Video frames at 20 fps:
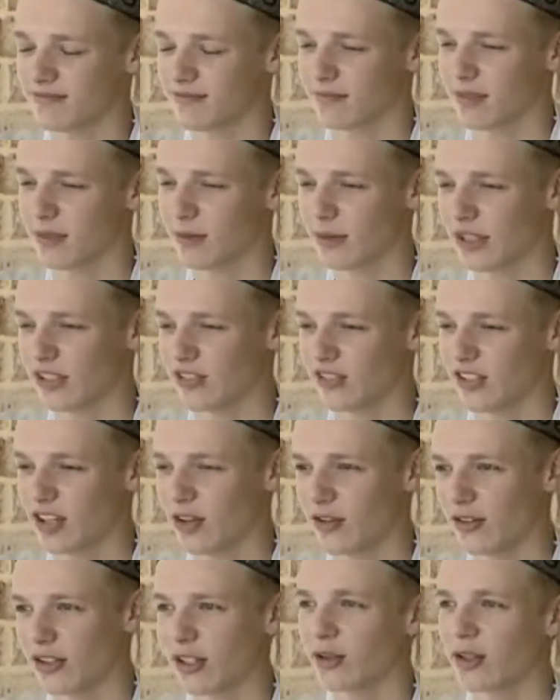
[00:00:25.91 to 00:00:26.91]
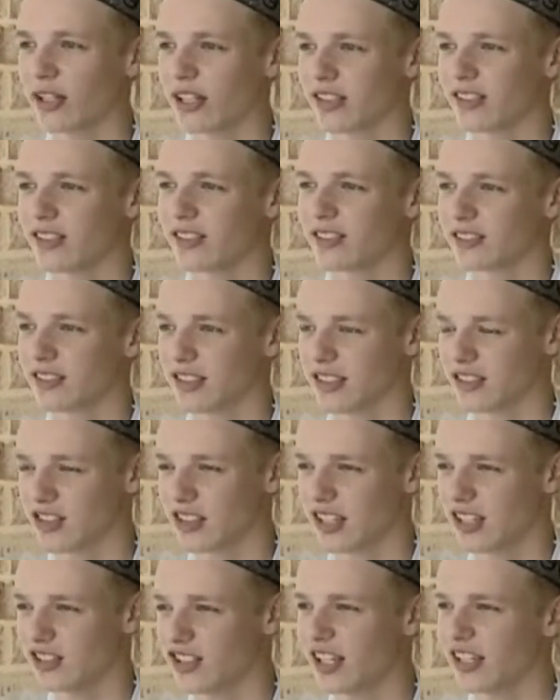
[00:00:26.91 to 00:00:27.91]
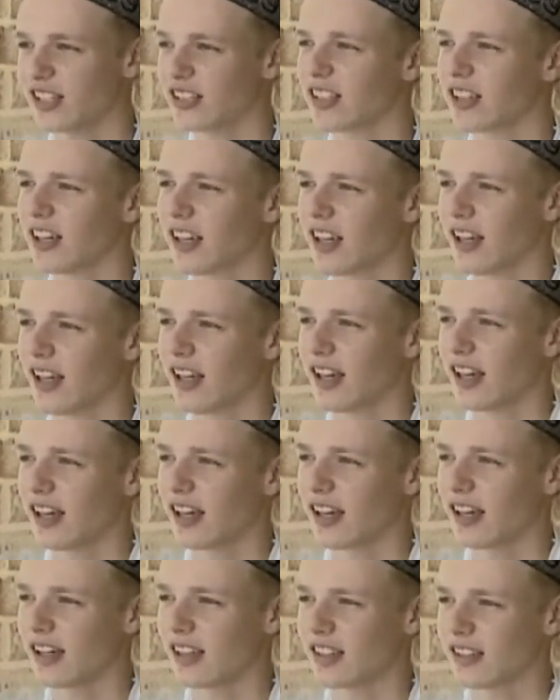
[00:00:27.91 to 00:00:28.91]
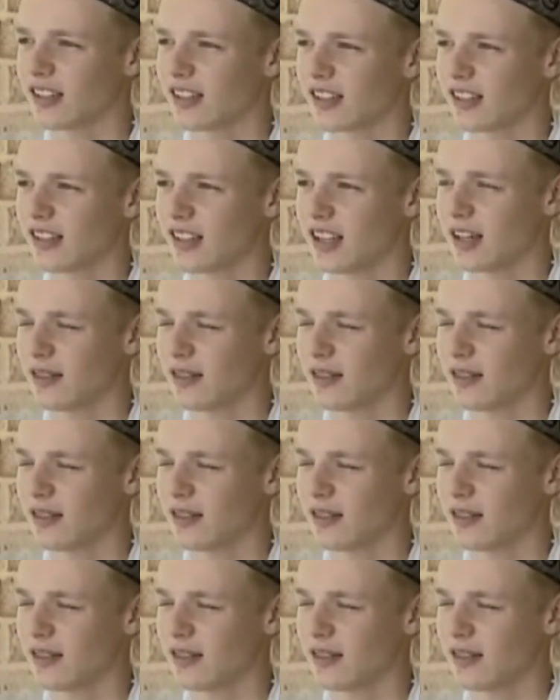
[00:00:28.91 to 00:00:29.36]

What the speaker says: when we used to go on the cricket internet chat, and